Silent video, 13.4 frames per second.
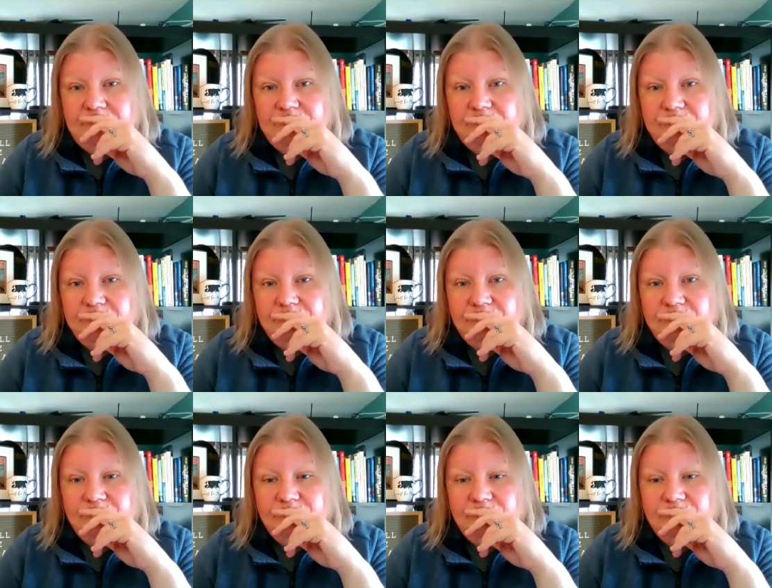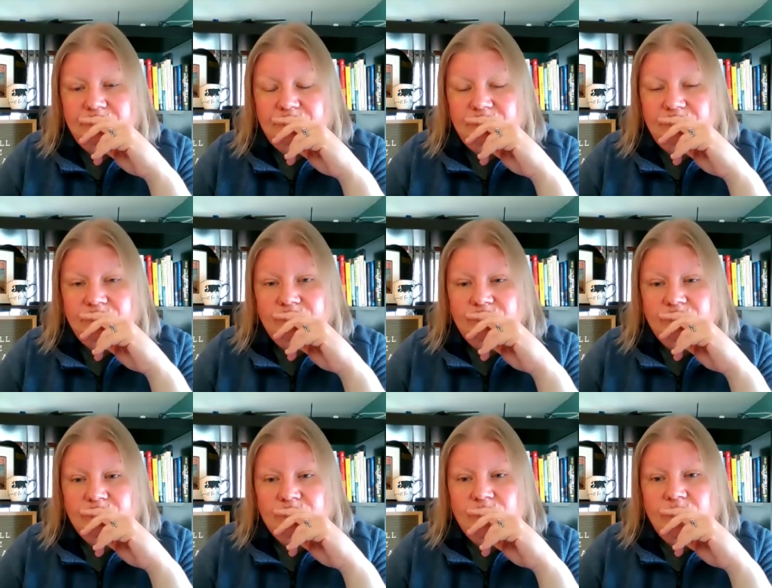
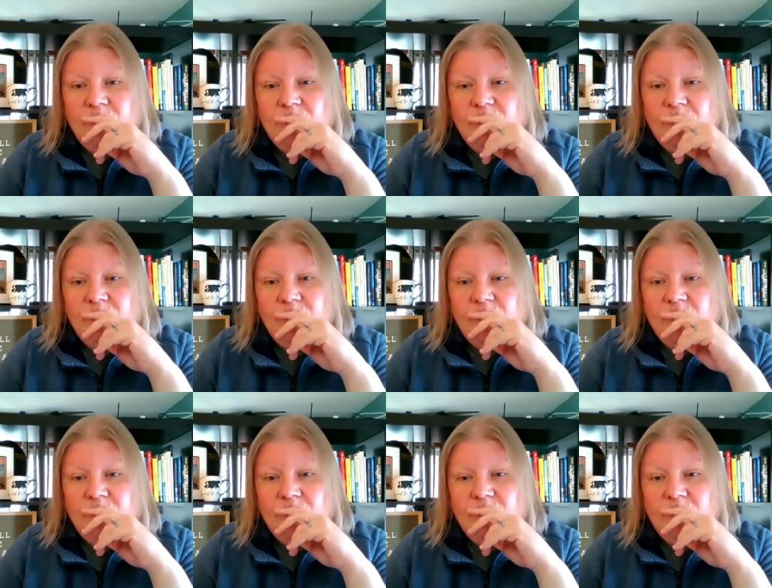(silence)